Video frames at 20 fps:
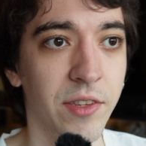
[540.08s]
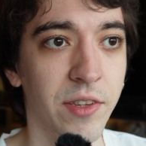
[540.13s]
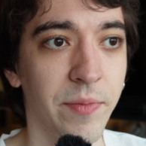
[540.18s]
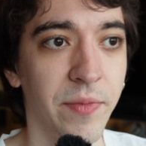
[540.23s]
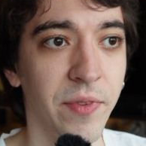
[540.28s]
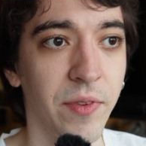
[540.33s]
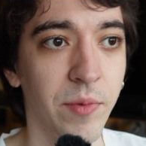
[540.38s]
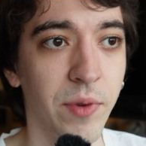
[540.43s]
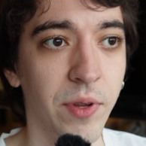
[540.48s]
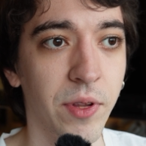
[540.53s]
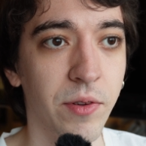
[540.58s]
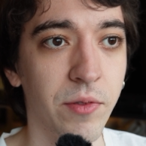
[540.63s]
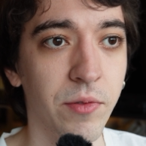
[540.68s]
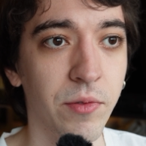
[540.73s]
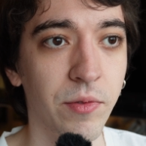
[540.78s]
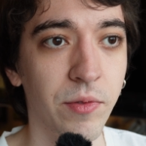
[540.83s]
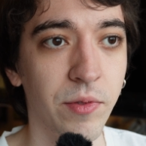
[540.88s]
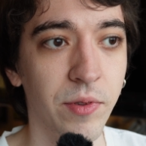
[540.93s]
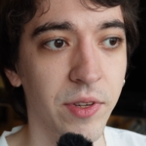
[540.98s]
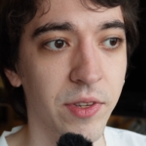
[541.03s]
something really
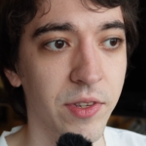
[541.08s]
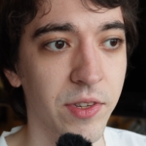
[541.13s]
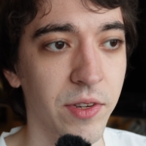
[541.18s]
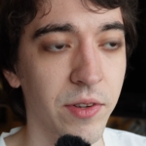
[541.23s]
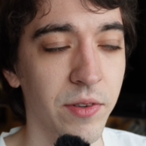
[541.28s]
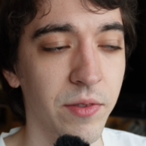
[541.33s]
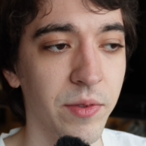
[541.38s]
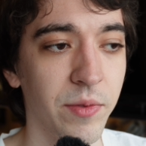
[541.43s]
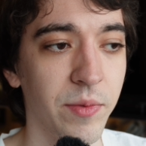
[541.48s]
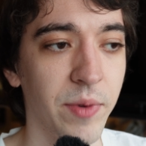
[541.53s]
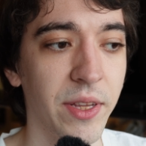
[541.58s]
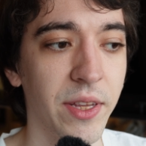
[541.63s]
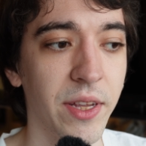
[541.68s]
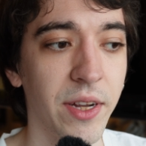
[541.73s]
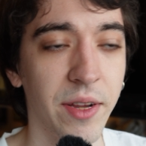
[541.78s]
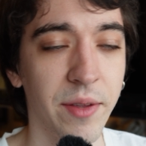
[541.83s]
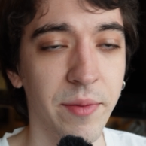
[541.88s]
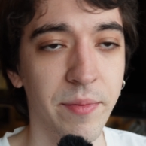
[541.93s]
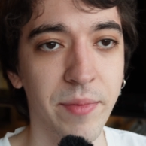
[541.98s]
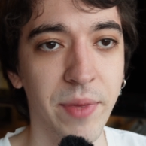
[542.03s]
cool. It's the only way
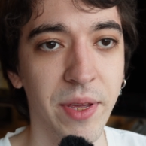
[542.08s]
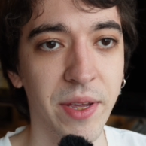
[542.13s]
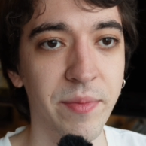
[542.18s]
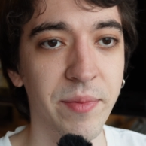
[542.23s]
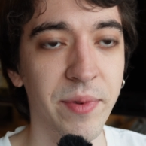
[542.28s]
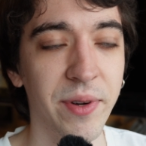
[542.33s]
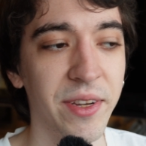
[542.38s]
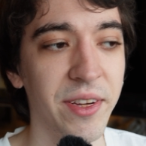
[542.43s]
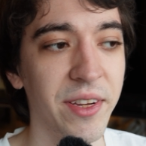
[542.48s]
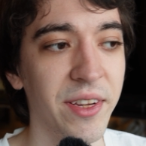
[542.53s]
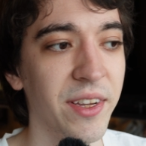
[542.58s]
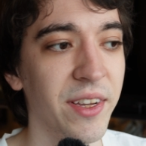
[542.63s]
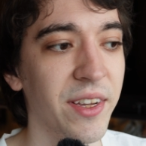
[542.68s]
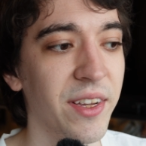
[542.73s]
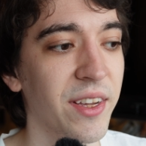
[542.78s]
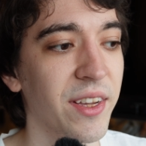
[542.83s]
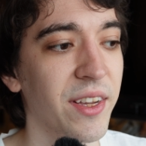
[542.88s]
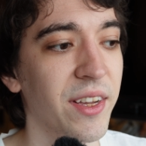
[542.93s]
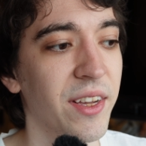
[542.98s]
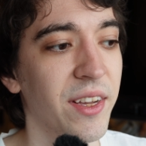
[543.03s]
that I make money
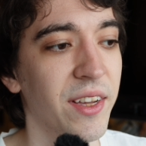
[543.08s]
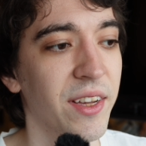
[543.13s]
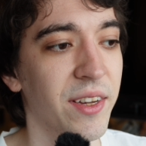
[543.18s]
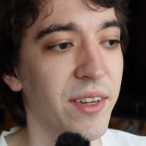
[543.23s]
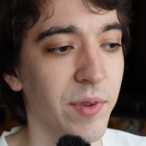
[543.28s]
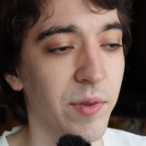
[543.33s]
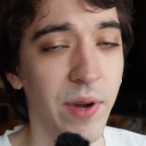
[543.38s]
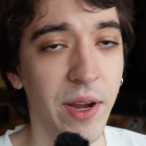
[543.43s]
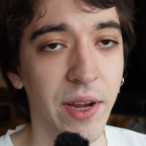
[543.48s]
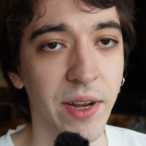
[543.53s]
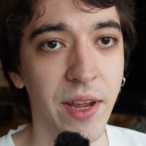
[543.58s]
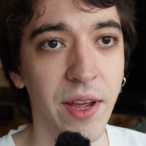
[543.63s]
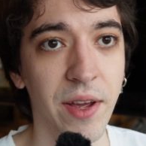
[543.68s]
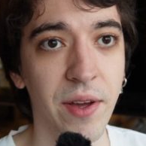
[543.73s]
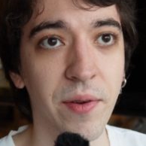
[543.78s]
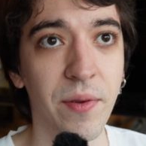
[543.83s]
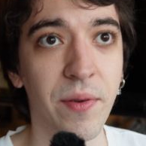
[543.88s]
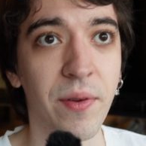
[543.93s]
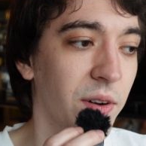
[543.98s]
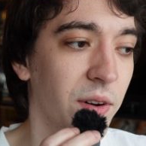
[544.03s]
right
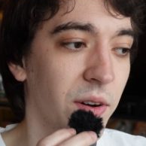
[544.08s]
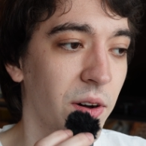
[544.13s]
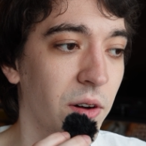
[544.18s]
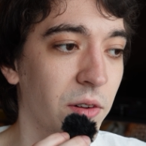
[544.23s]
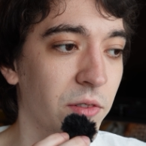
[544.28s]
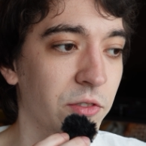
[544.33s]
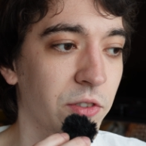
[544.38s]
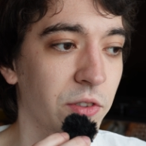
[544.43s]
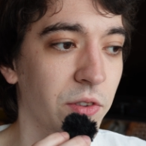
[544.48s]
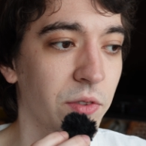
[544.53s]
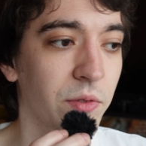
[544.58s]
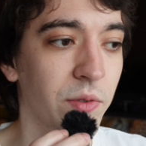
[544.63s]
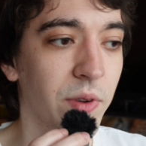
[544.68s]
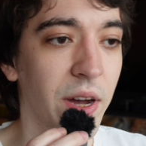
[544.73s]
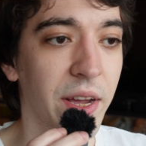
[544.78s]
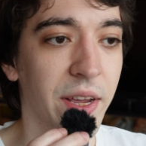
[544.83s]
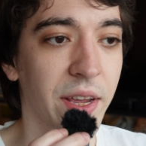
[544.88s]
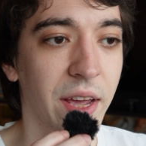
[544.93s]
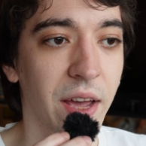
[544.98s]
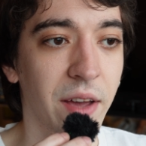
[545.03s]
now. Also,
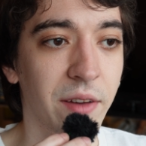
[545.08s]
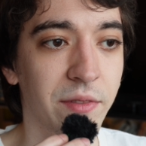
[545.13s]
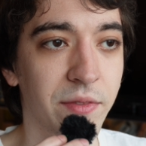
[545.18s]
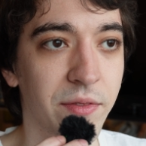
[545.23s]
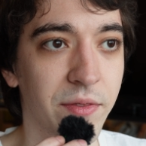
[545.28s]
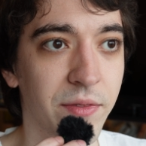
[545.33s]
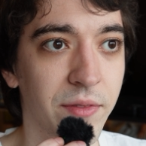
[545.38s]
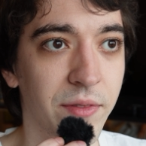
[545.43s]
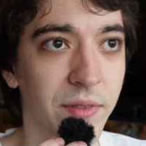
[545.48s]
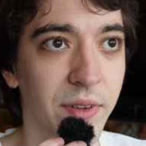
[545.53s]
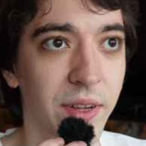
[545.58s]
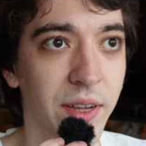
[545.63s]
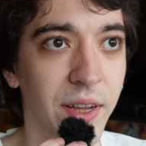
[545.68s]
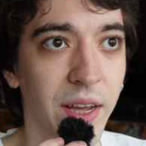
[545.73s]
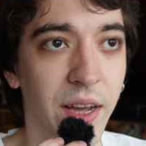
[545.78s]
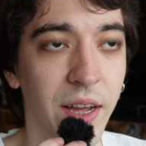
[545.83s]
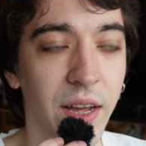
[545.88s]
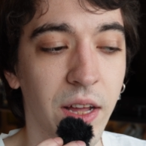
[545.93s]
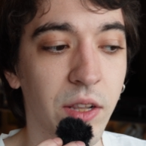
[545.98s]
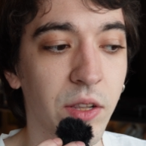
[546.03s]
I have
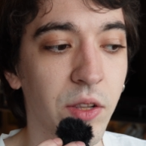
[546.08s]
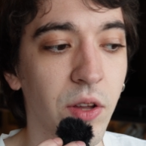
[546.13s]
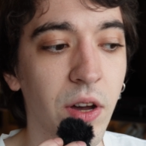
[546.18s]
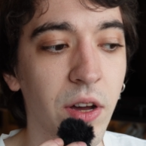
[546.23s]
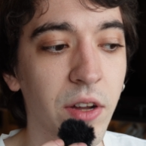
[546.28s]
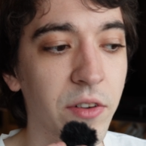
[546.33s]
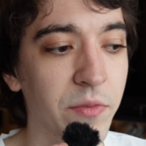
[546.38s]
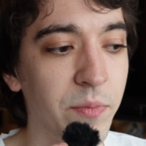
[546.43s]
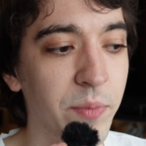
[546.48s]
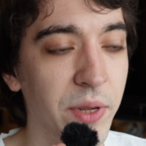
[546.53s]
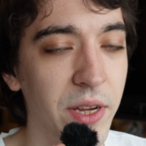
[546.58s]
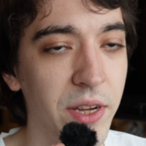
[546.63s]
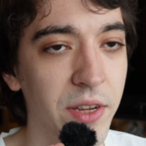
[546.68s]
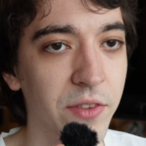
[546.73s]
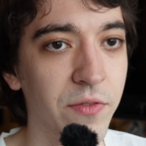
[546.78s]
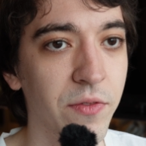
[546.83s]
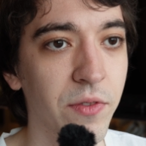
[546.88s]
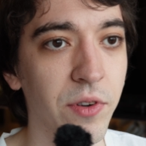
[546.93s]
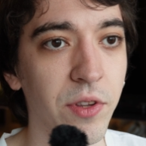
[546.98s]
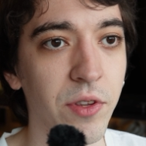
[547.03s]
a lot of
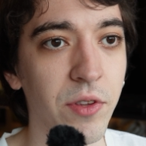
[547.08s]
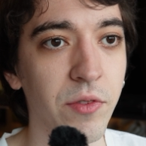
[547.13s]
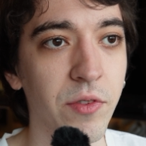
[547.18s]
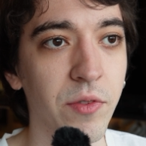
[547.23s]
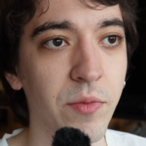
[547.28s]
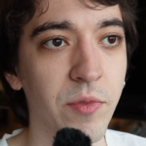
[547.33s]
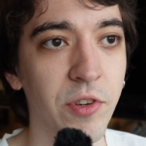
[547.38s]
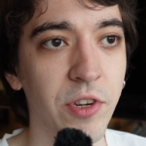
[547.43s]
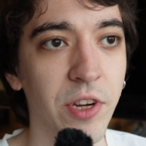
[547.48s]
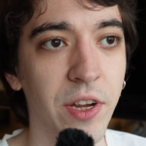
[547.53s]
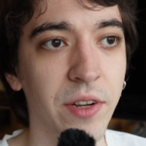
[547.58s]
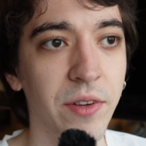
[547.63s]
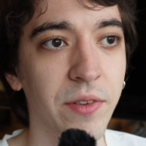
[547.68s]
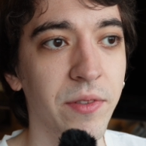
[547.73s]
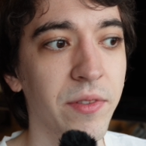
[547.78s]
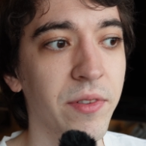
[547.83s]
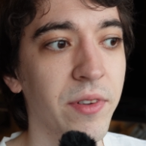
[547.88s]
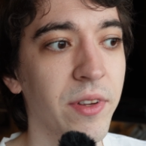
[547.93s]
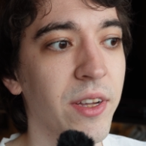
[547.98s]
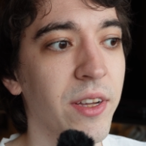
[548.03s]
plans for the YouTube
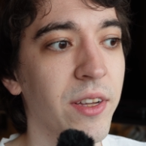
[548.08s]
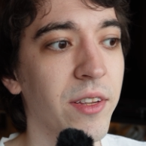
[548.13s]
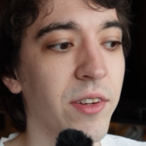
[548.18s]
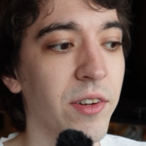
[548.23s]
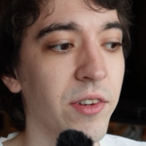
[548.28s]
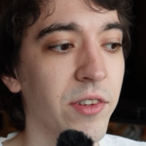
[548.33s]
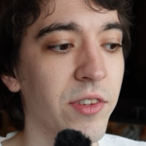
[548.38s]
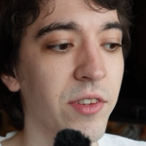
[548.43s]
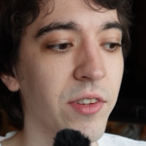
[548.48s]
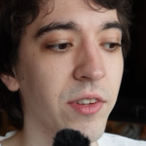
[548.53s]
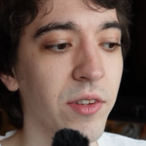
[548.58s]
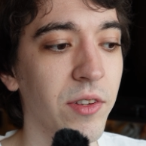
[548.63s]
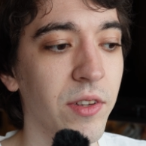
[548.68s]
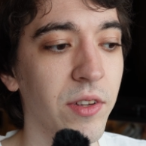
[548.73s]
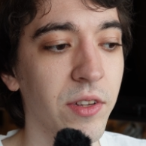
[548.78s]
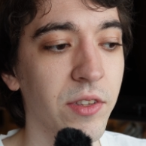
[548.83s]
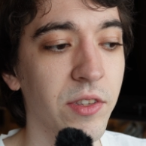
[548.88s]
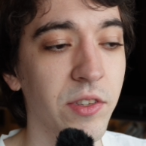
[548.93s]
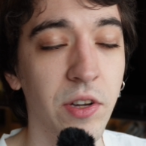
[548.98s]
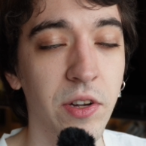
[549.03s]
channel. There's
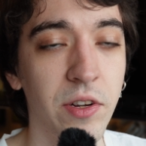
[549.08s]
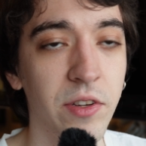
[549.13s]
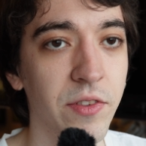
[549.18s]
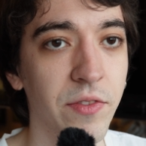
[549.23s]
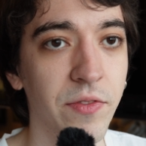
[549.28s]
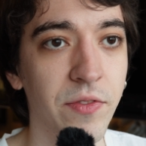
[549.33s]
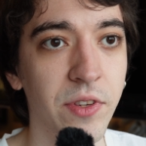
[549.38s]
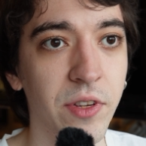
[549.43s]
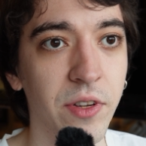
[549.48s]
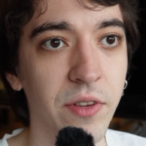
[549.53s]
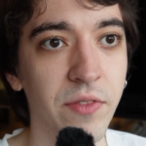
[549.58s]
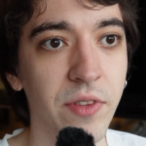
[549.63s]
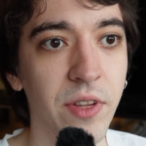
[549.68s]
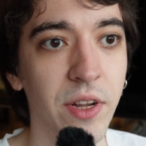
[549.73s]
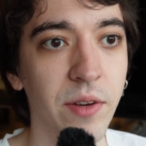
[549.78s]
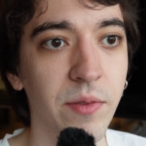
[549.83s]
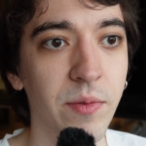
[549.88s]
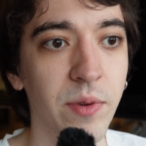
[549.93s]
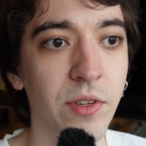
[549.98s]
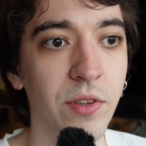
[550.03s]
tons of stuff
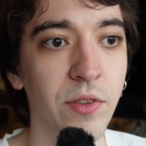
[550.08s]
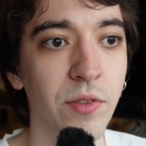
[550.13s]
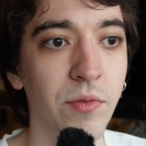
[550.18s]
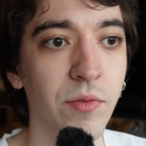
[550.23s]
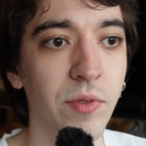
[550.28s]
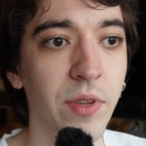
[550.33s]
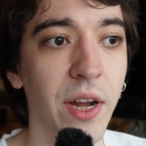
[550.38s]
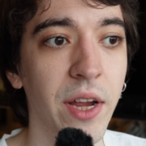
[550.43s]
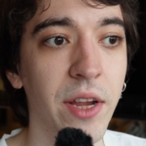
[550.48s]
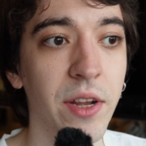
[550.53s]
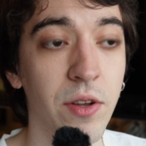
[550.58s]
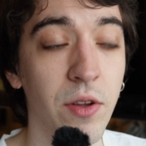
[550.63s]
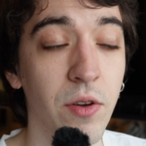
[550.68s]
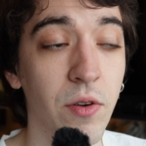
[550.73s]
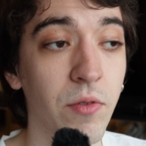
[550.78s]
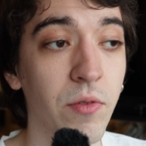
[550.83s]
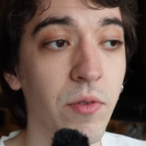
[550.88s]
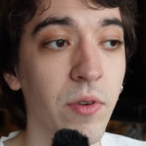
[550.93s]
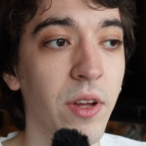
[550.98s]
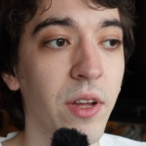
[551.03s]
that I want to do that I
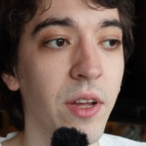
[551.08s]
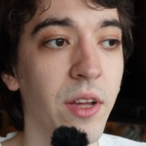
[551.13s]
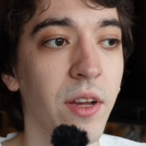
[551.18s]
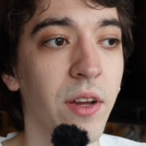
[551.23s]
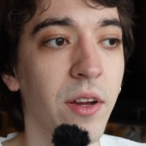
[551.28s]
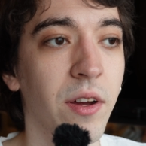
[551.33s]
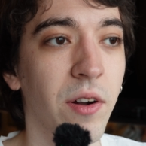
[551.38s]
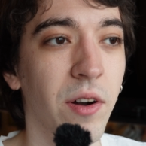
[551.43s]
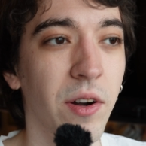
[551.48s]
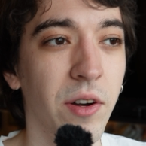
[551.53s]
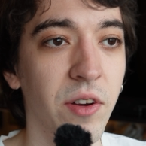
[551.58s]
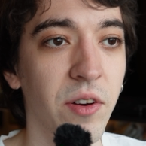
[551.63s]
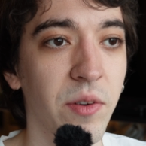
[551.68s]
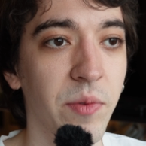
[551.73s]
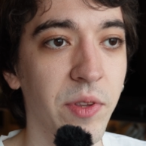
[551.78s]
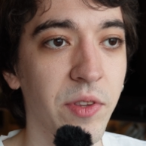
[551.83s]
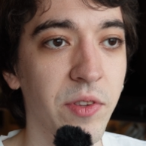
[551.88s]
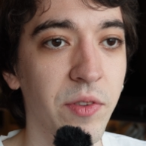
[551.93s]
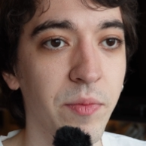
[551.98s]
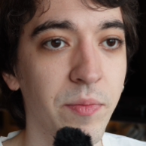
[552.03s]
know are
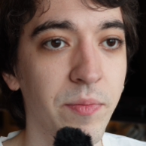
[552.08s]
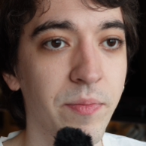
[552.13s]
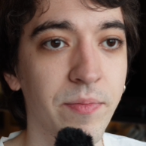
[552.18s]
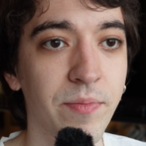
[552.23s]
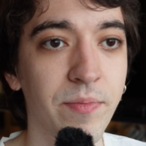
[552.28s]
going to